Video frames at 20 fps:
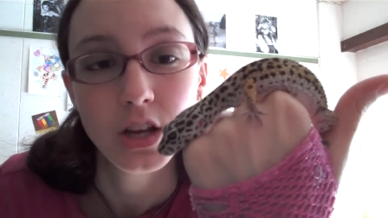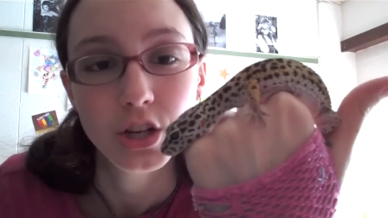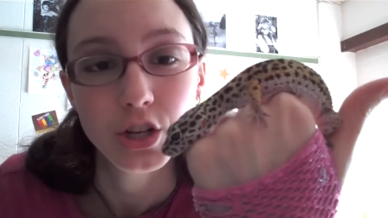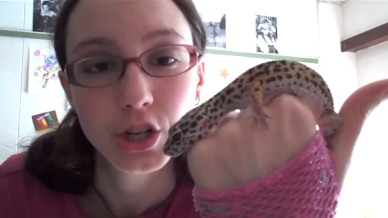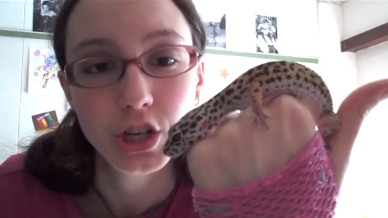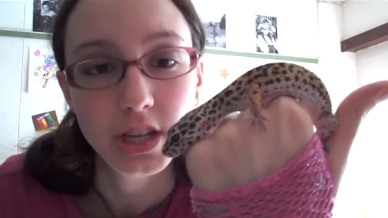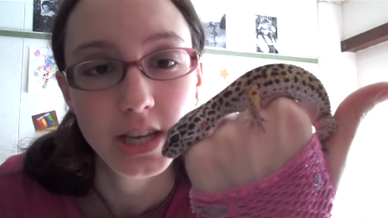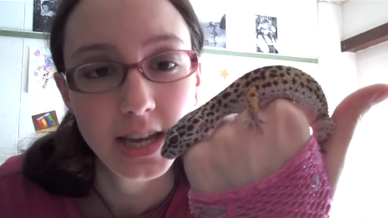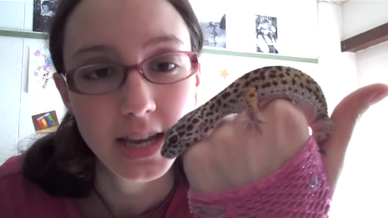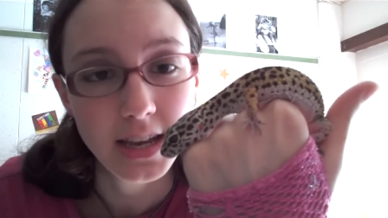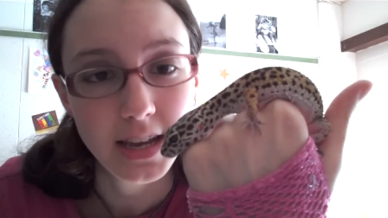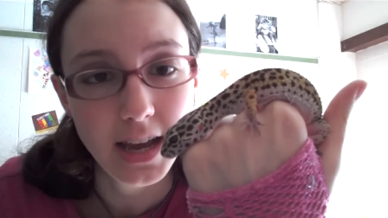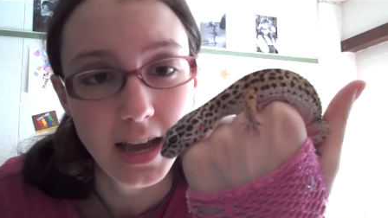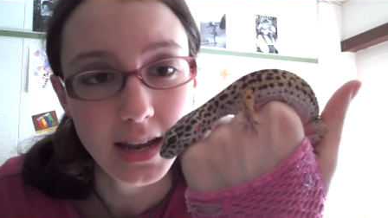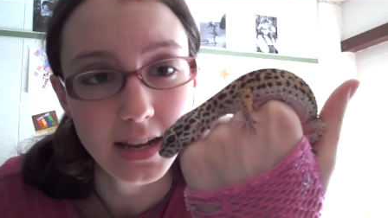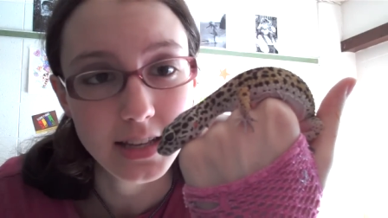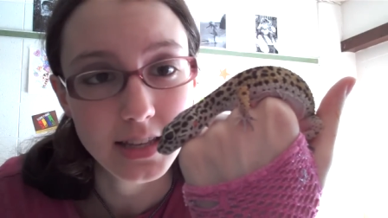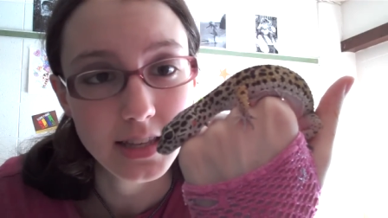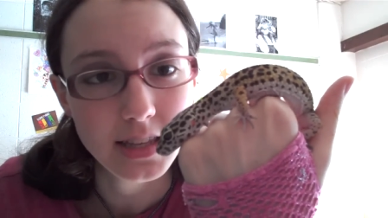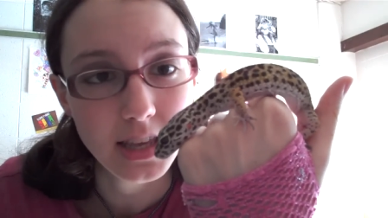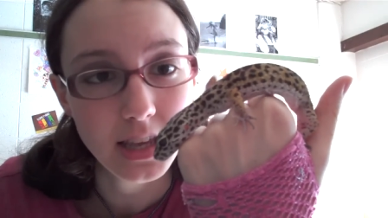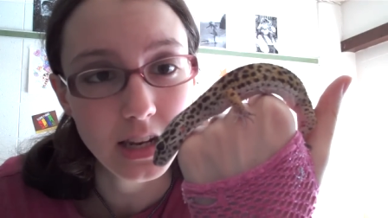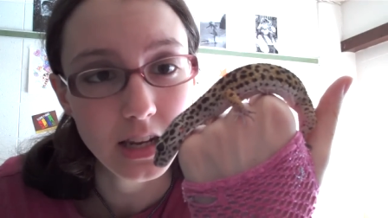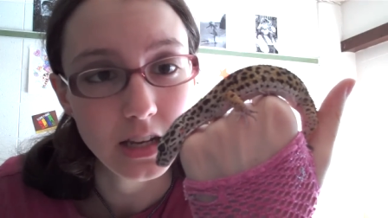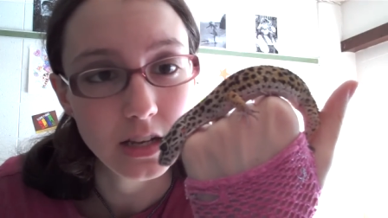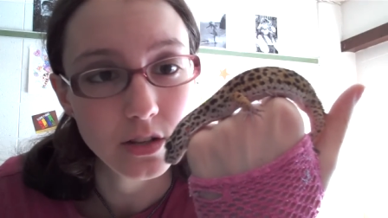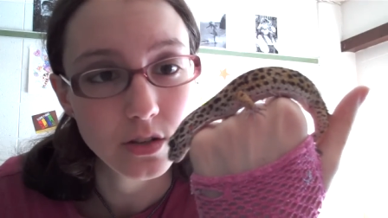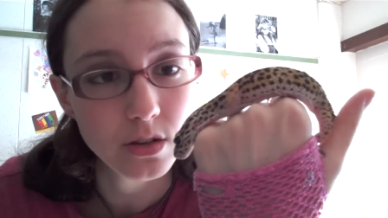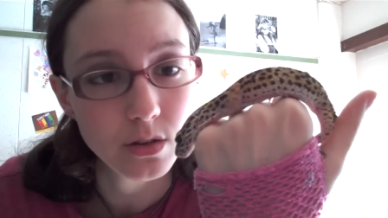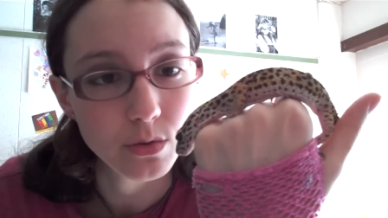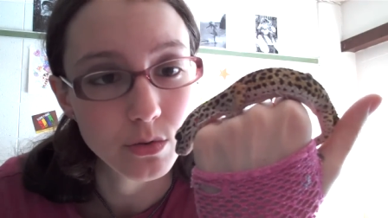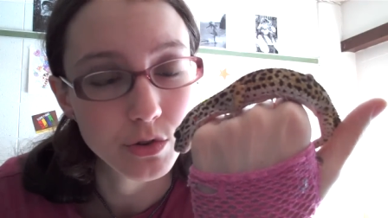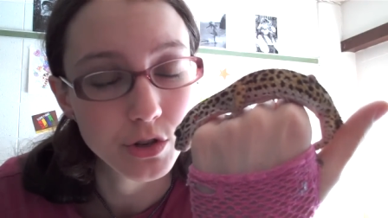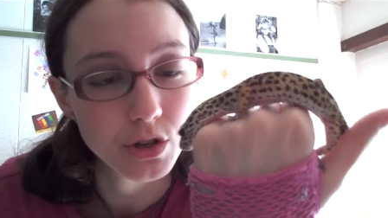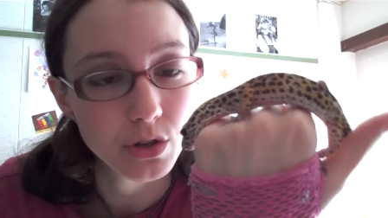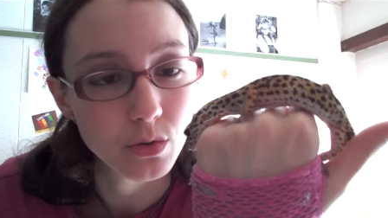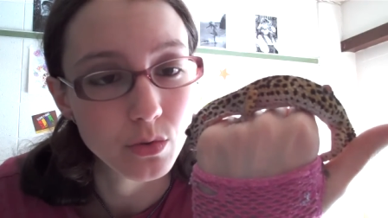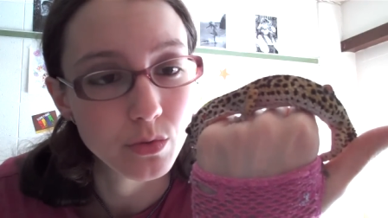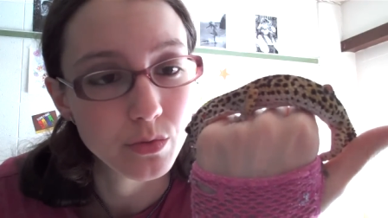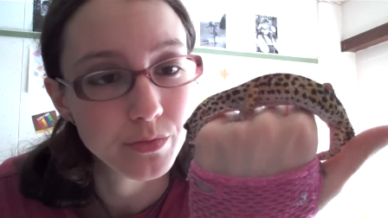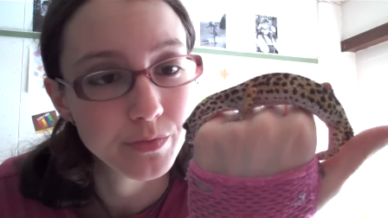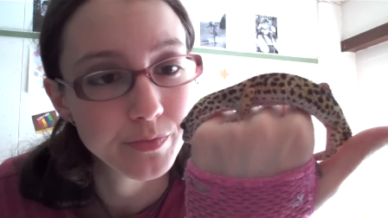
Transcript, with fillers: she's getting kind of skinny too, shoot.